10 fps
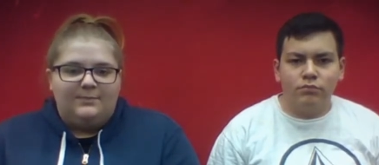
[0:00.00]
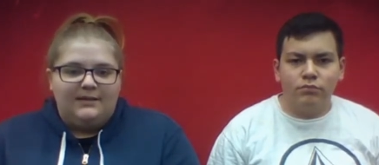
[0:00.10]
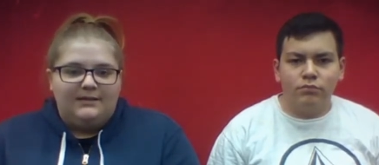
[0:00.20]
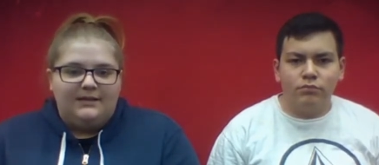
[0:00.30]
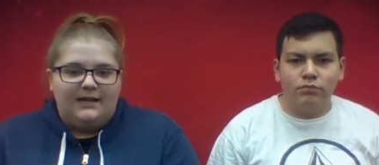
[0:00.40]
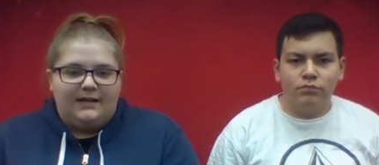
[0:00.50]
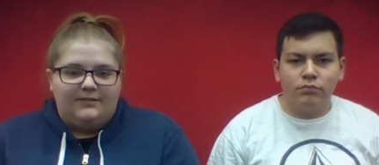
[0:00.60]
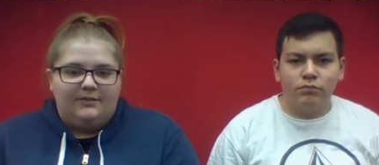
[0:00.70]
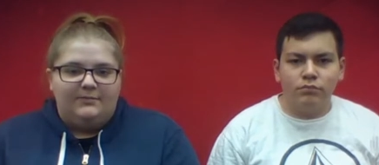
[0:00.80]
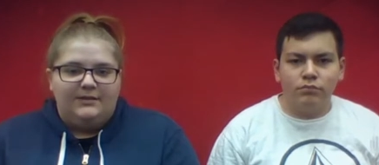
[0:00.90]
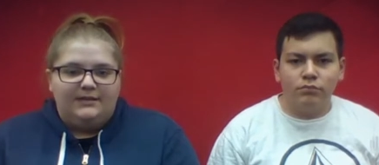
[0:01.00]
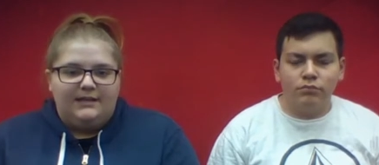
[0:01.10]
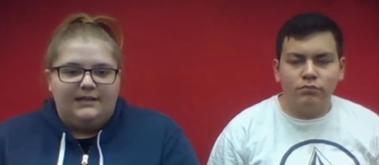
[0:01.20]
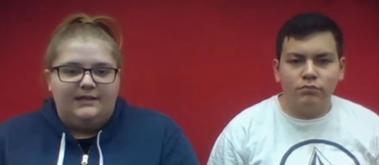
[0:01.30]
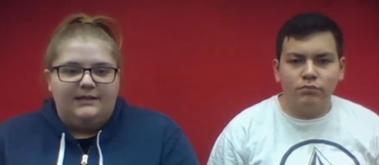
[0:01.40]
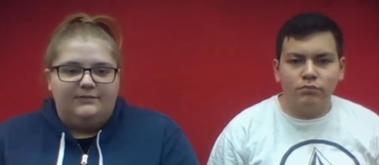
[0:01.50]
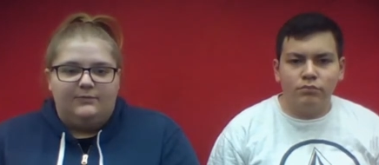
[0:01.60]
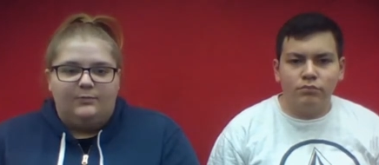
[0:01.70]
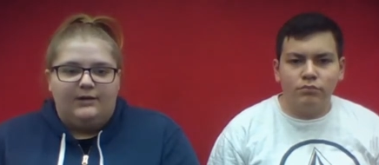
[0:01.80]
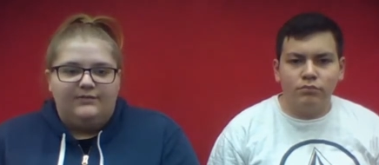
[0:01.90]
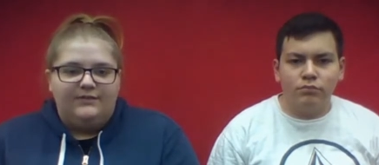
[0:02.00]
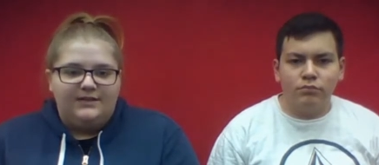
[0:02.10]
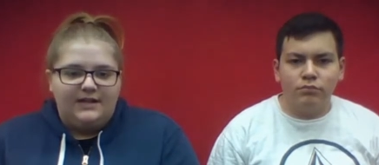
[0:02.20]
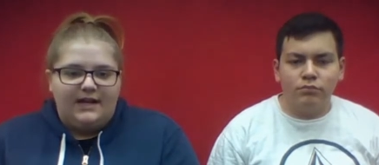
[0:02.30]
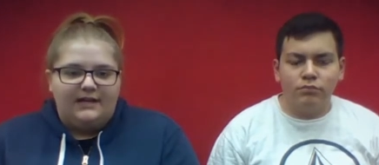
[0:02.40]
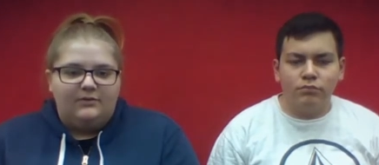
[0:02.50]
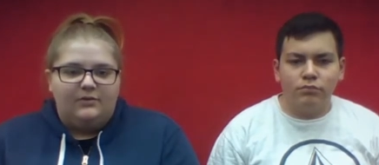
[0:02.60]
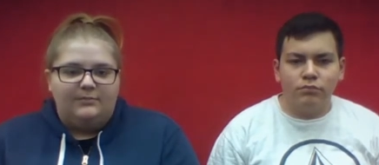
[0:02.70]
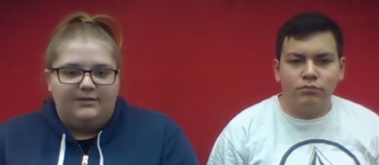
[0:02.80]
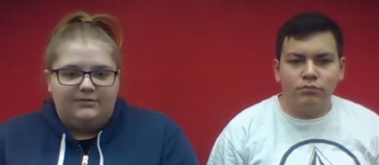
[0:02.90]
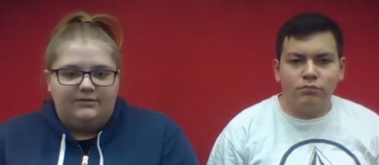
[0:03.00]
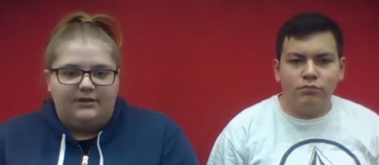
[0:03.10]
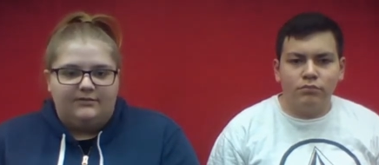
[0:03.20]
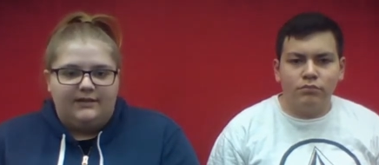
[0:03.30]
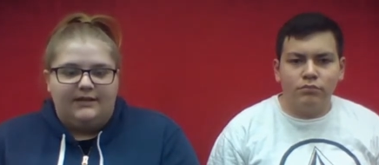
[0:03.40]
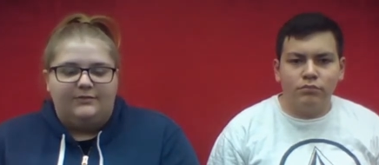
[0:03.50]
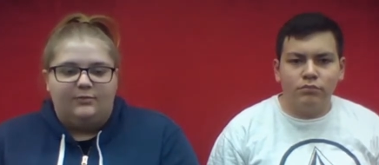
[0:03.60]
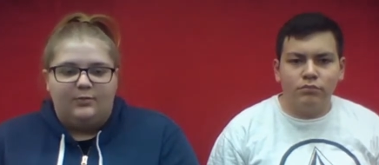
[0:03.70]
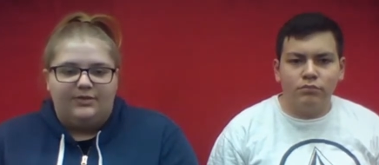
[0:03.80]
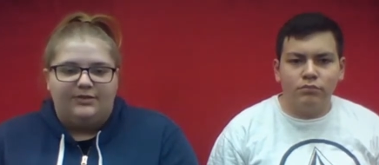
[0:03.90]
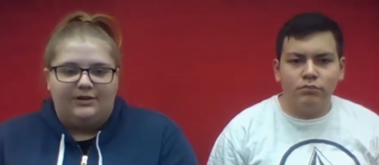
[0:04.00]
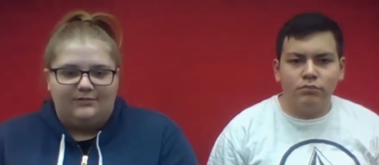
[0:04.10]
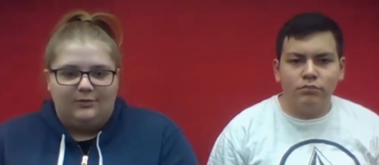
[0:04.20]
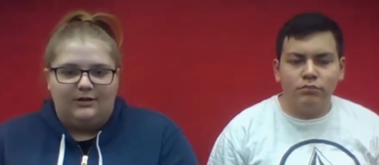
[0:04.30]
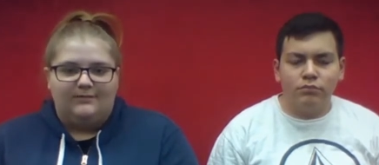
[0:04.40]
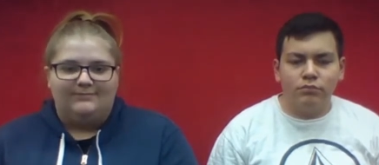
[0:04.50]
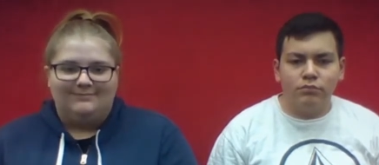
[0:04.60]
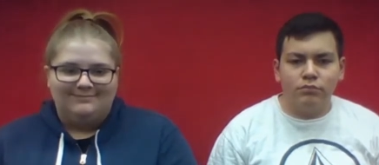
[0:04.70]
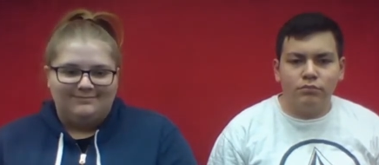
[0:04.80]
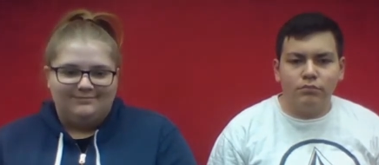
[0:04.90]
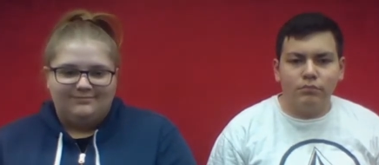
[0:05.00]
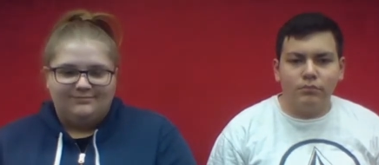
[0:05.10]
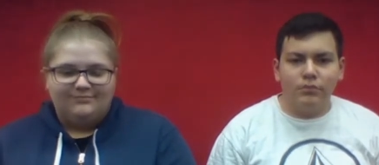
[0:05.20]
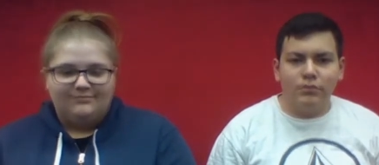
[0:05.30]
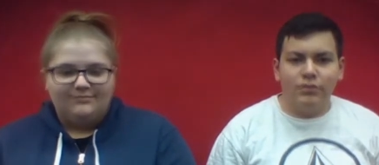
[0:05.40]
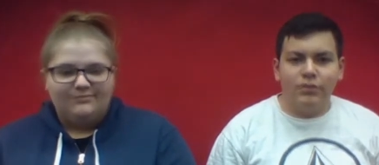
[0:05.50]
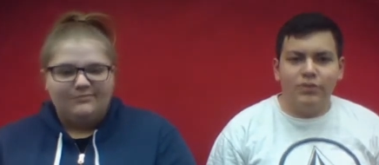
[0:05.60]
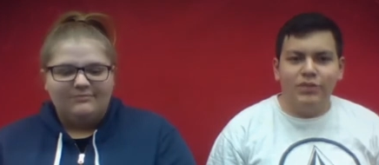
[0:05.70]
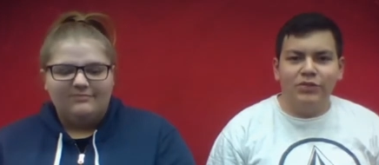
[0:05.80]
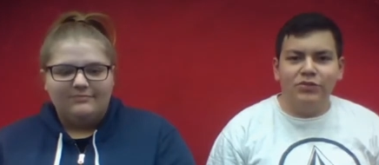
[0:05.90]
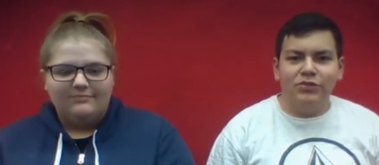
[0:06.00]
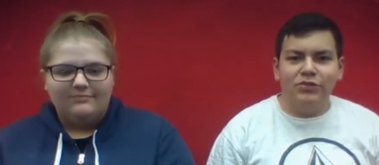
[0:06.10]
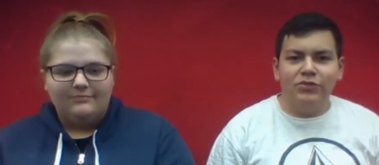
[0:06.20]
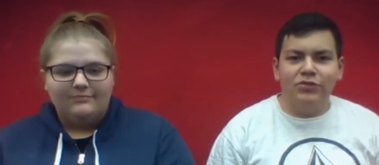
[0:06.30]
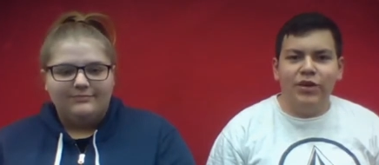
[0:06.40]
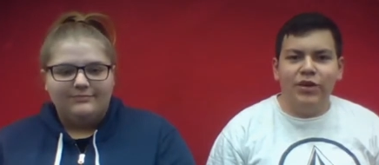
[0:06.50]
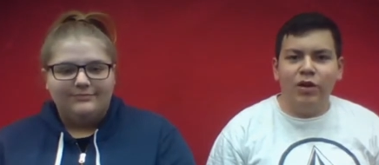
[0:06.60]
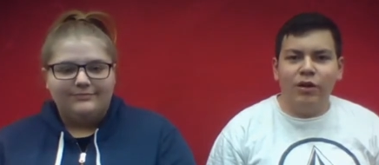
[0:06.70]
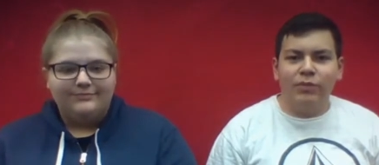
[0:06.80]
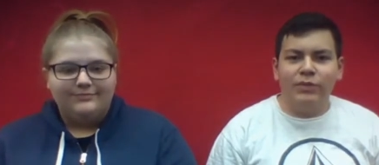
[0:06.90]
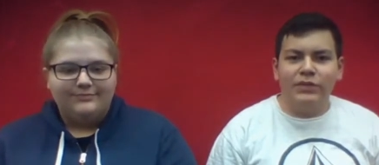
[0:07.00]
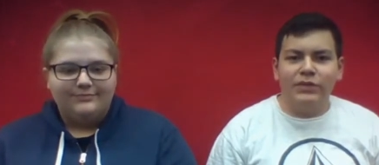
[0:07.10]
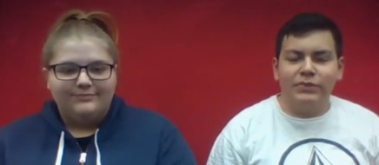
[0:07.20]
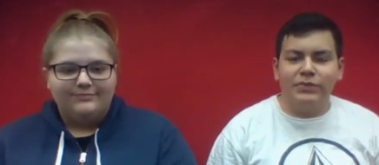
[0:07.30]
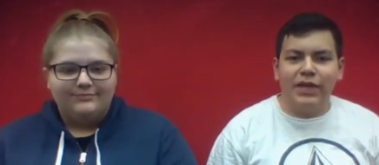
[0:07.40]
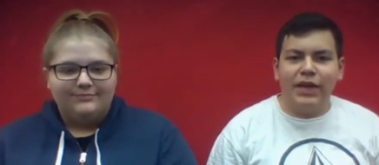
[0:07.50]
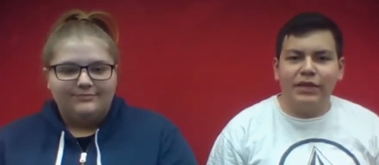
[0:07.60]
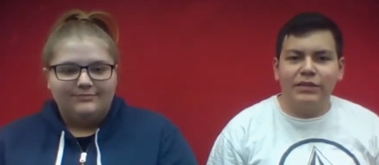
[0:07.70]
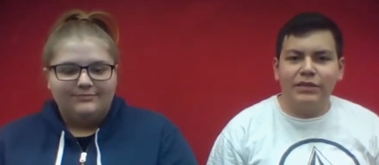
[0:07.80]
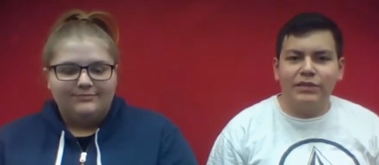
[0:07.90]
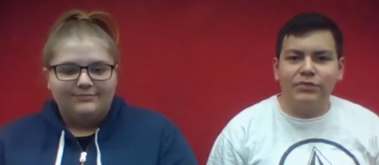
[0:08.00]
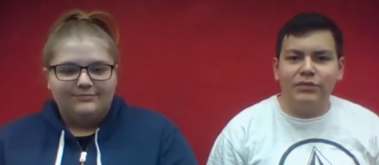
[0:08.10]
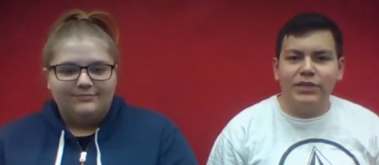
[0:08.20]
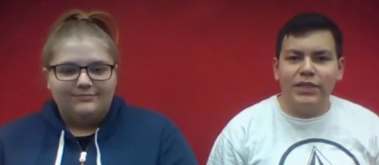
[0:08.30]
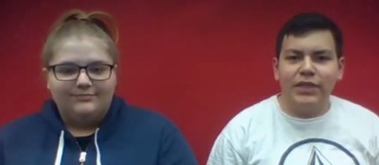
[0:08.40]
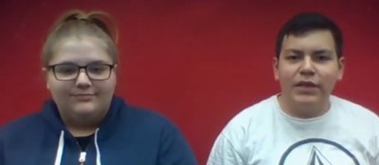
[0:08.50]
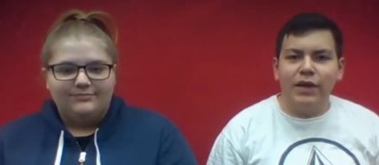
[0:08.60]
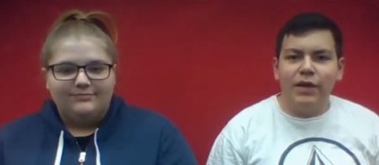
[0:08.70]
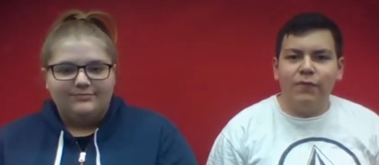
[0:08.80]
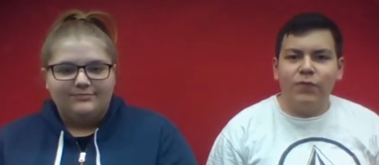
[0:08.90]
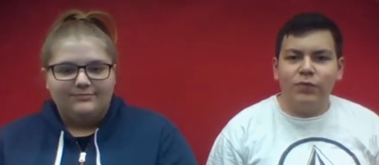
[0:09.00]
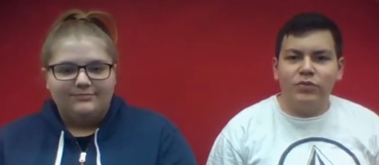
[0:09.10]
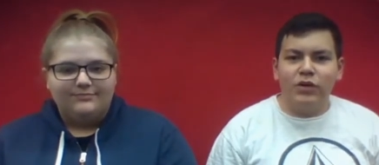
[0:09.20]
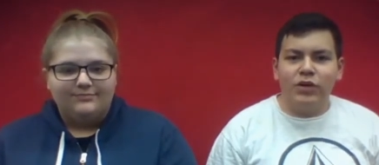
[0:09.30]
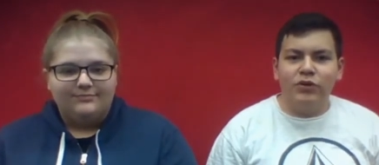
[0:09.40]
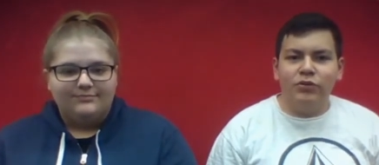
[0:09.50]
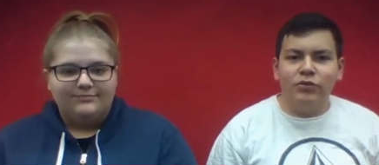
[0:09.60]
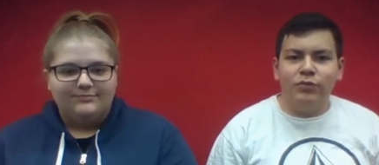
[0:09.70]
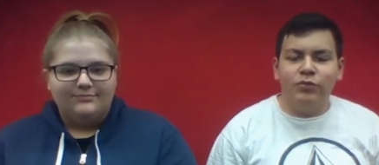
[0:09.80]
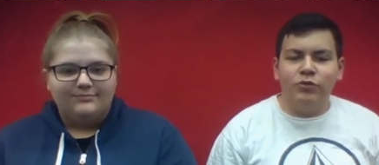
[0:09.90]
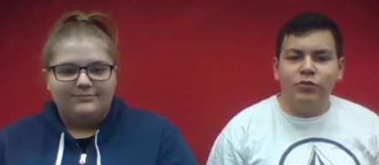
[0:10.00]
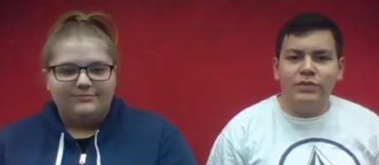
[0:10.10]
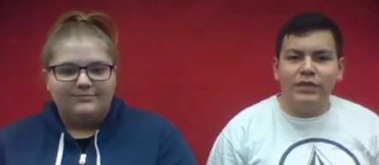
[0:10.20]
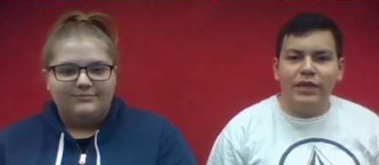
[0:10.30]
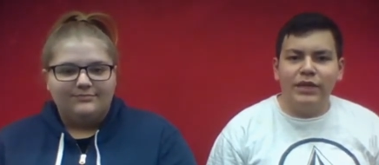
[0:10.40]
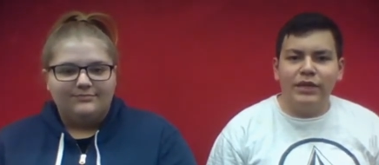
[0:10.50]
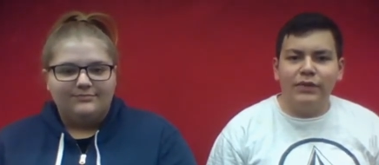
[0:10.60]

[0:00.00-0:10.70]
Speaker 1: please see either Miss Lakin in room 159 or Mr. Duffy in room 134.
Speaker 2: Seniors, turn to walk permission slips and accessible seating forms are due to Miss Lakin